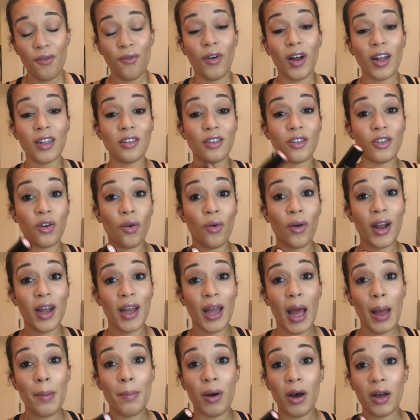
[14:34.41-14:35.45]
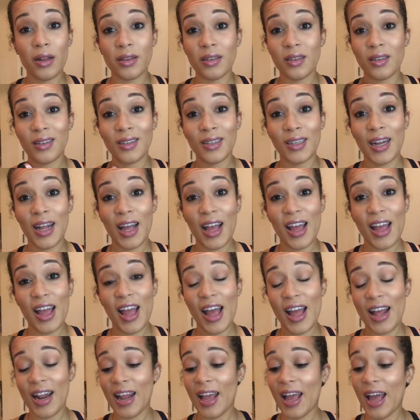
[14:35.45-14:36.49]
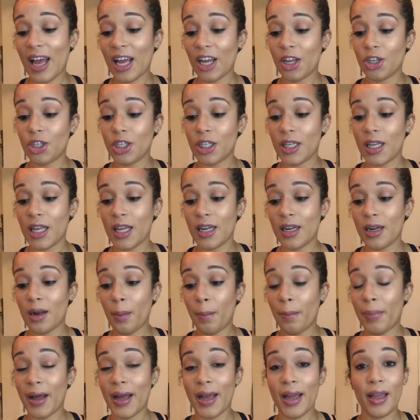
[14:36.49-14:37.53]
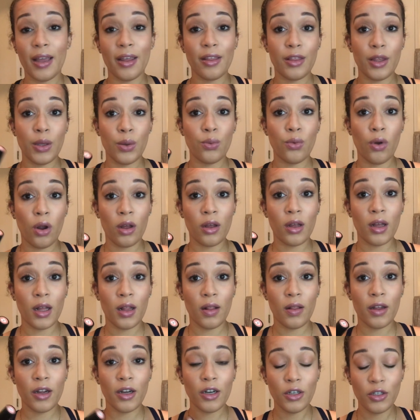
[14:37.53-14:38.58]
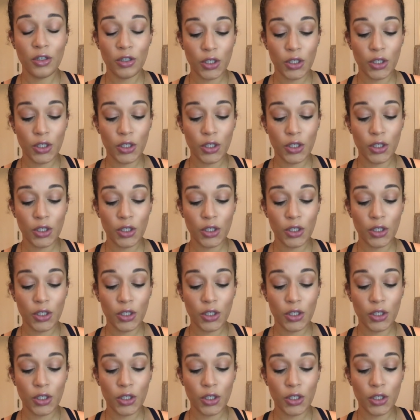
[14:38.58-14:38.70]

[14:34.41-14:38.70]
Fun story, I bought this today and I actually ended up buying the wrong color,